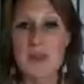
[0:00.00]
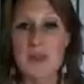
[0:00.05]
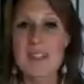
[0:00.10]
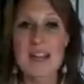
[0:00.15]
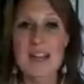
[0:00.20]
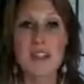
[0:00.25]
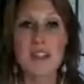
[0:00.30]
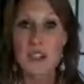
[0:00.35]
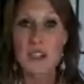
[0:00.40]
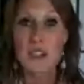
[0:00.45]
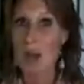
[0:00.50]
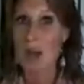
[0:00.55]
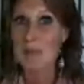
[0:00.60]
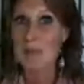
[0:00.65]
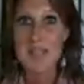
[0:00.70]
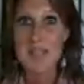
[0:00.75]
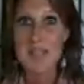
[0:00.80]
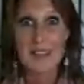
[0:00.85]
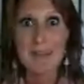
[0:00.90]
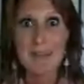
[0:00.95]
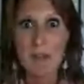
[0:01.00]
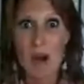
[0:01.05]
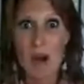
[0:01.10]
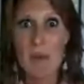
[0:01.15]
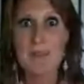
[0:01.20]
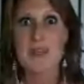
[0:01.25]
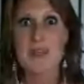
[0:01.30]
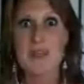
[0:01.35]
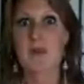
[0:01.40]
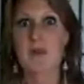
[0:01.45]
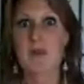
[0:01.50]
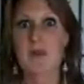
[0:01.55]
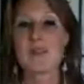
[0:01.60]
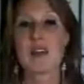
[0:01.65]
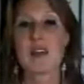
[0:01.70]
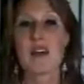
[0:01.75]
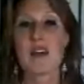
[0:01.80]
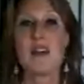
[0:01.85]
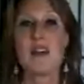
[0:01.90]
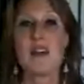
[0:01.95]
It was that job selling mops. I
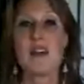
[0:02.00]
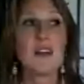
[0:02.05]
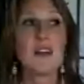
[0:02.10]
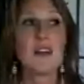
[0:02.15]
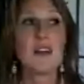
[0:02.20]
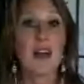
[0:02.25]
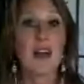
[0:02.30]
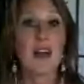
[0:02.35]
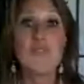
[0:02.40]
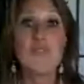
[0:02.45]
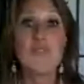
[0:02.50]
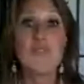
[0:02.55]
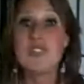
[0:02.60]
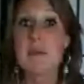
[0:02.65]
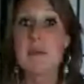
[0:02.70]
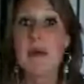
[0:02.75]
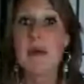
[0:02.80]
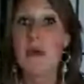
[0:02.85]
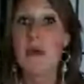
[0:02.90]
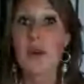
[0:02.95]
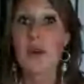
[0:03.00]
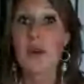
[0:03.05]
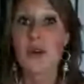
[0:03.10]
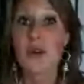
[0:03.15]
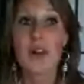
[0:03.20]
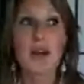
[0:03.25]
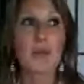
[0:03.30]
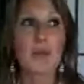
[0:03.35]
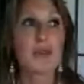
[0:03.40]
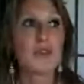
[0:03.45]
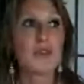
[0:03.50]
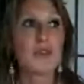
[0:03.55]
was a live demo girl.